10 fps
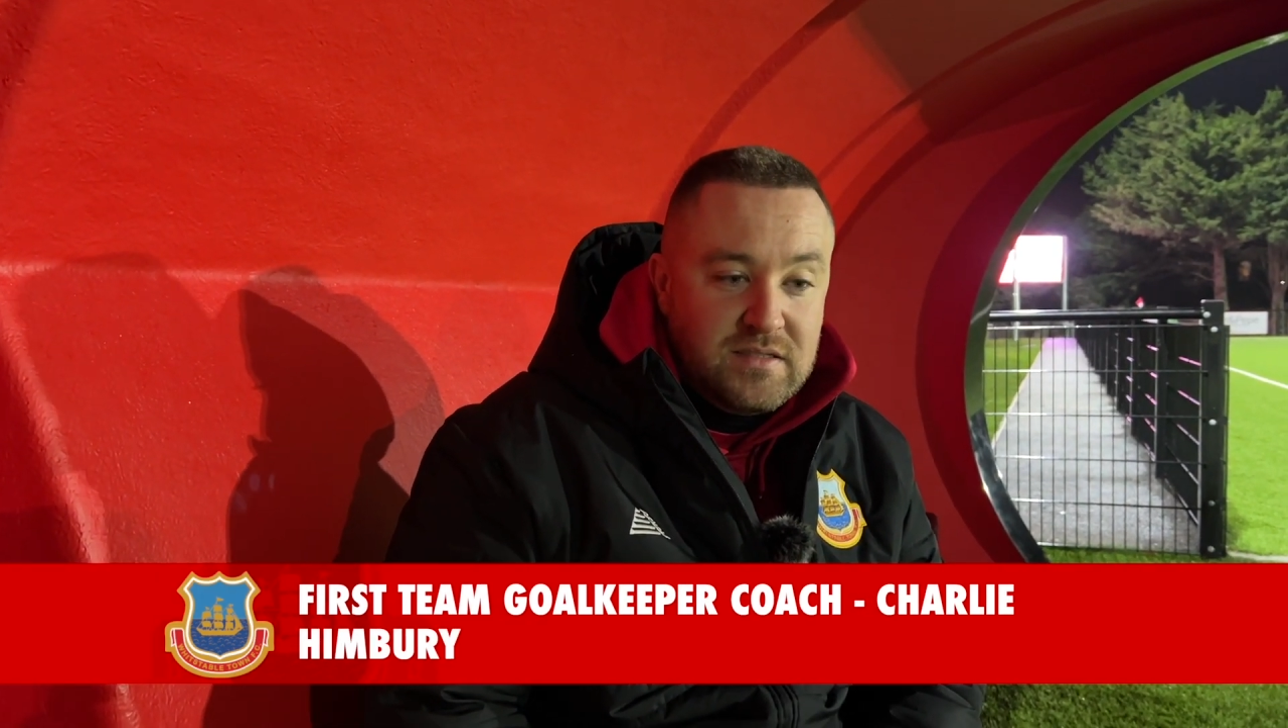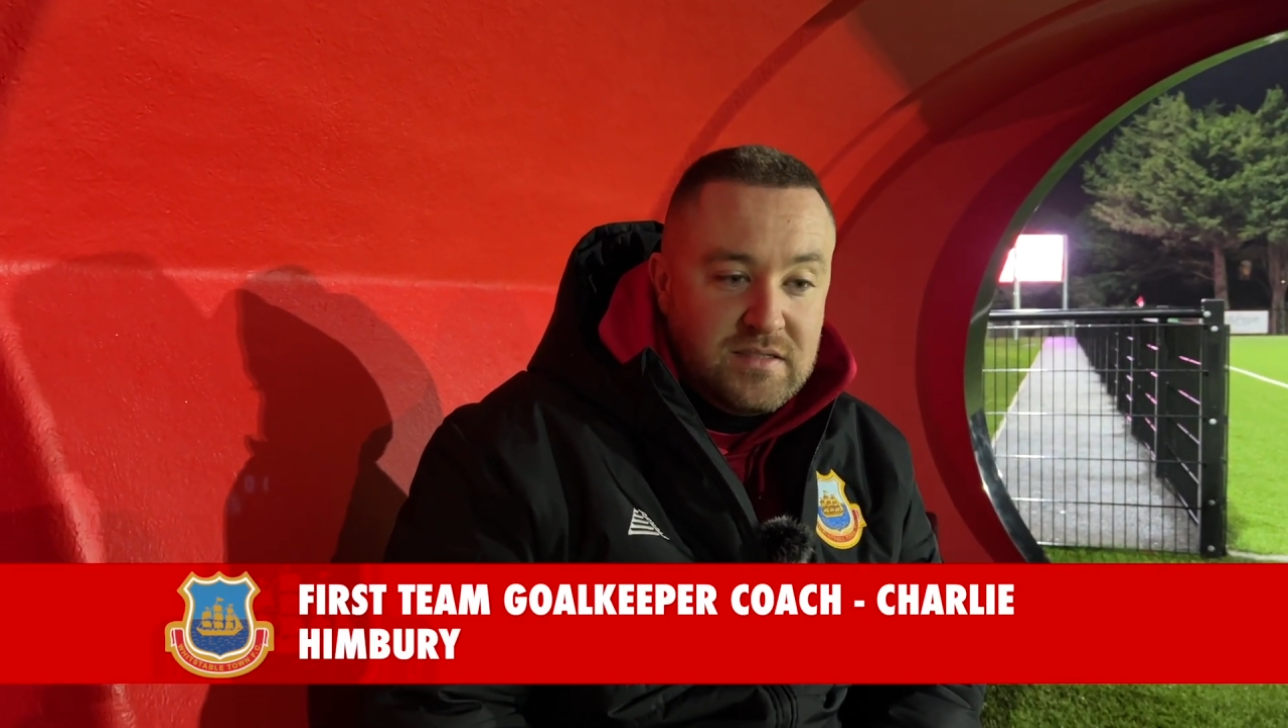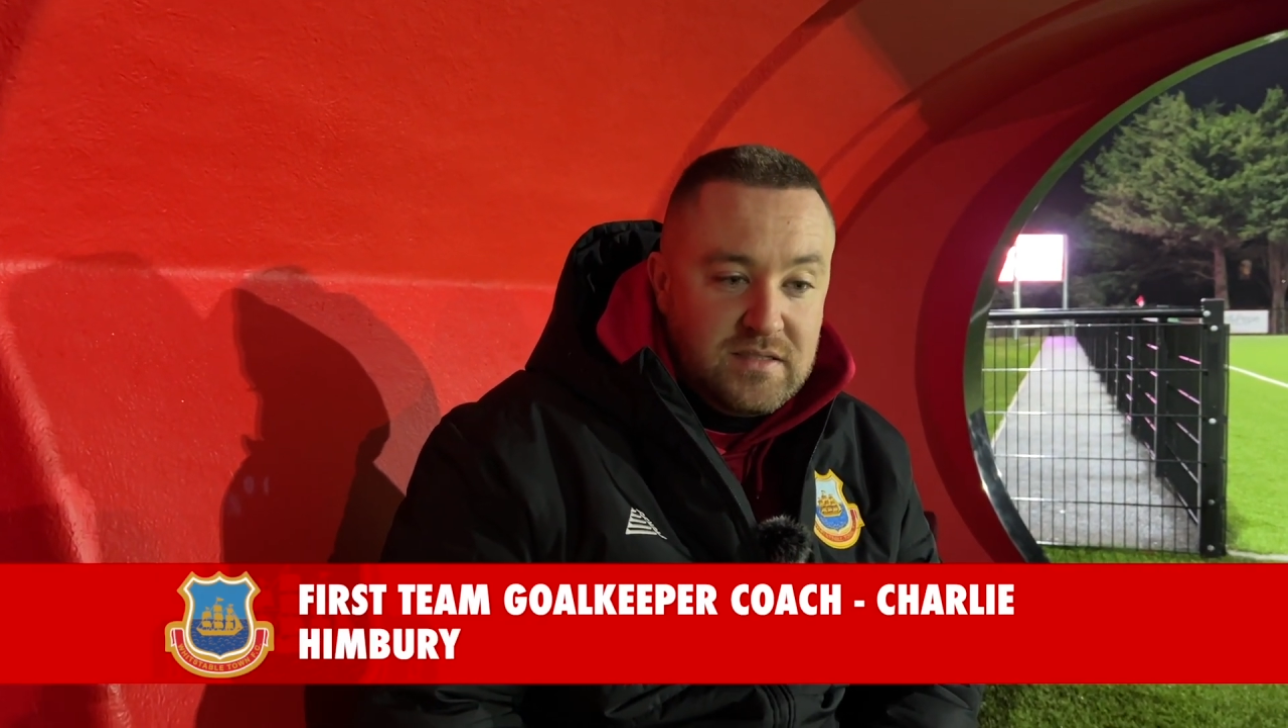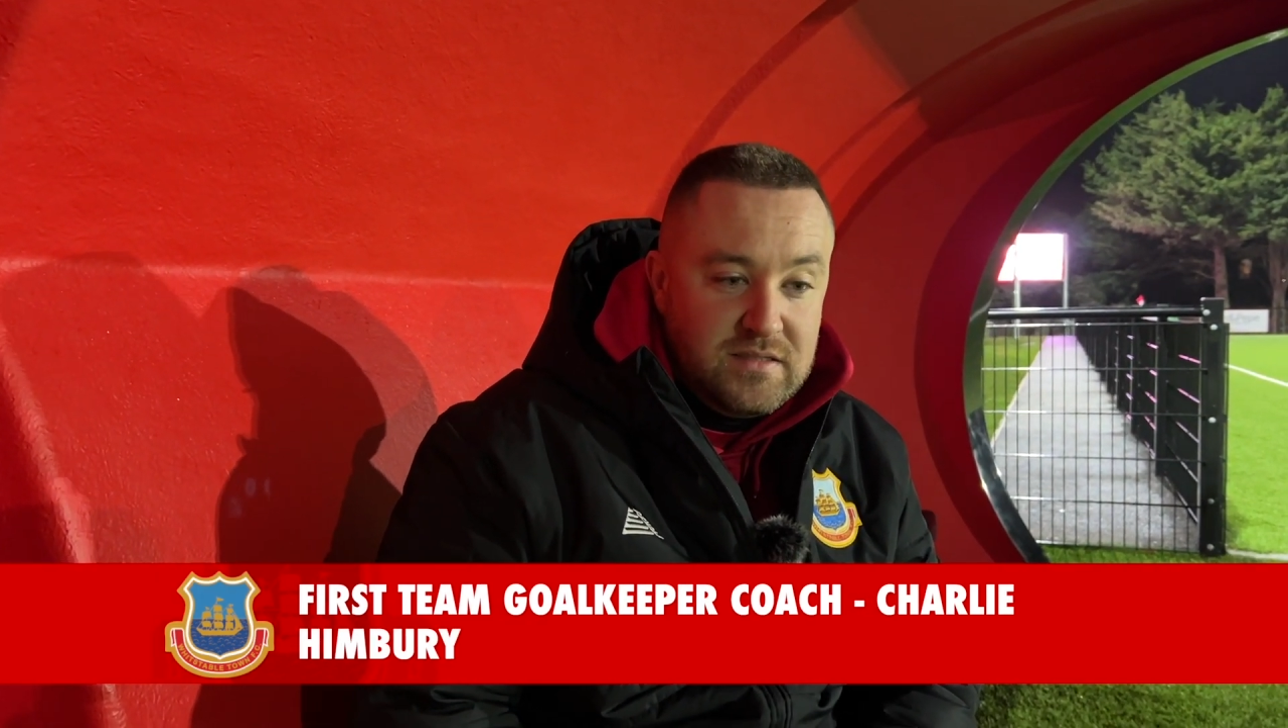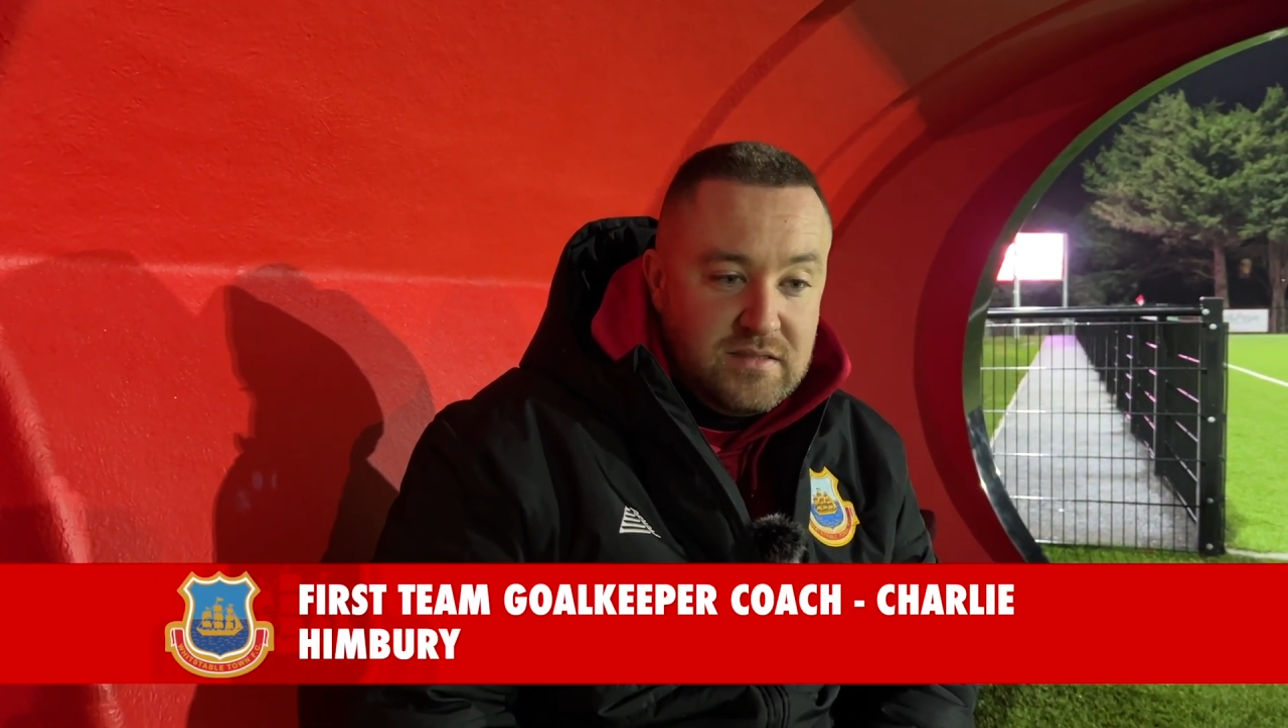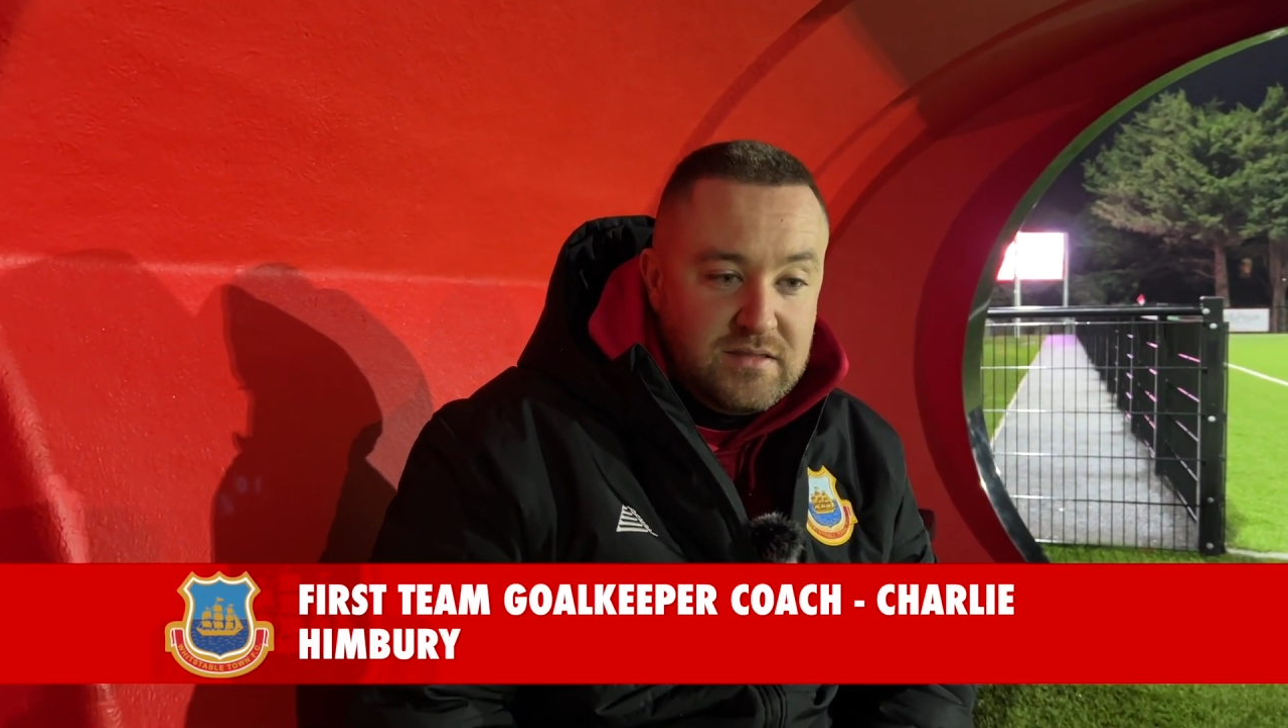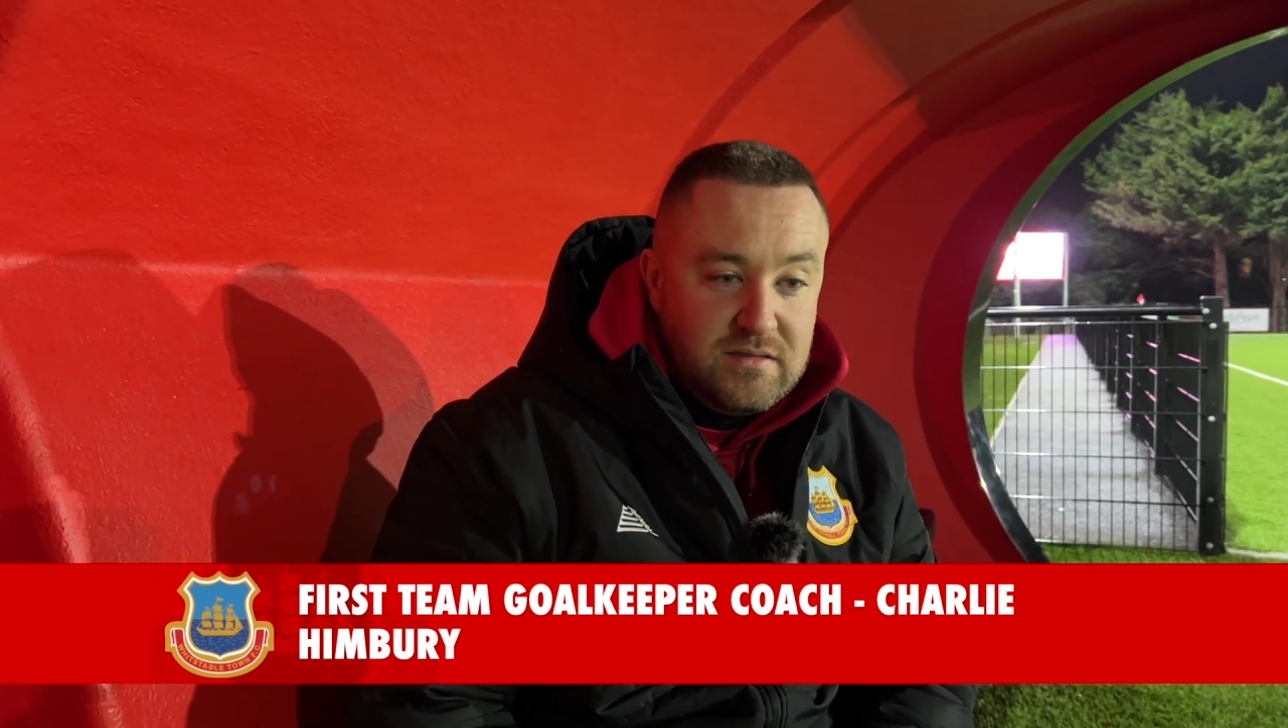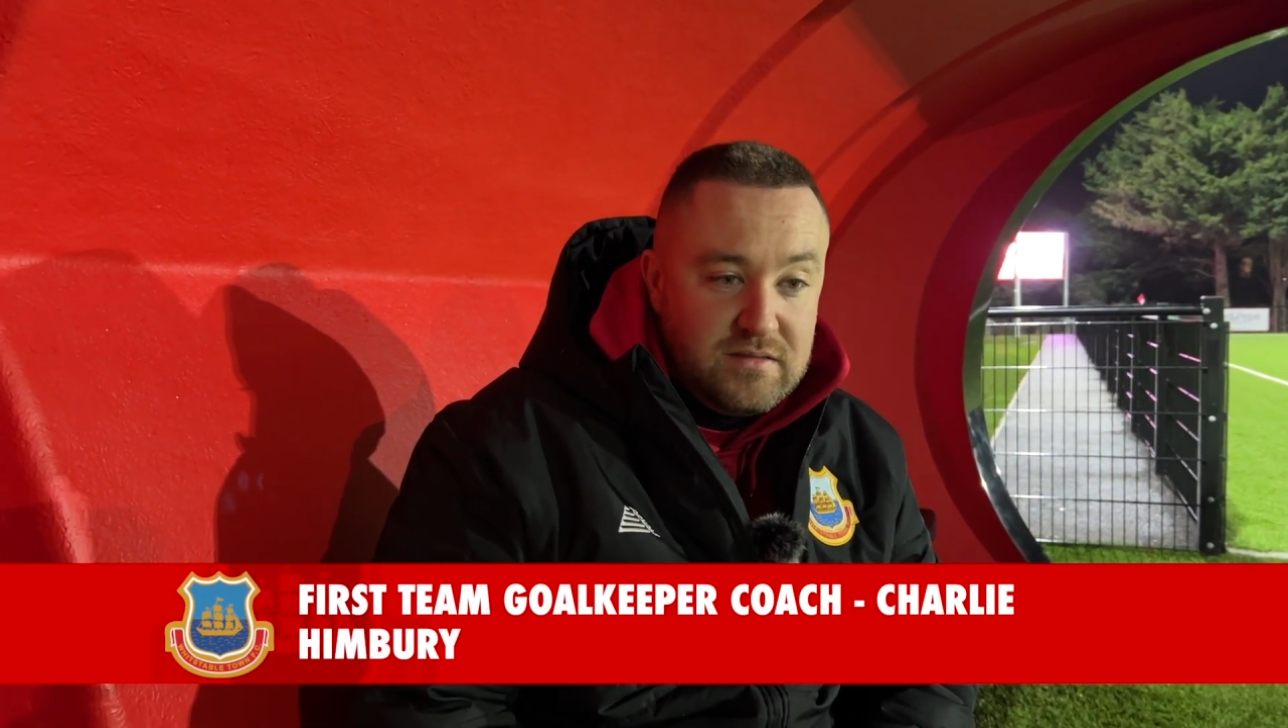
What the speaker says: first half?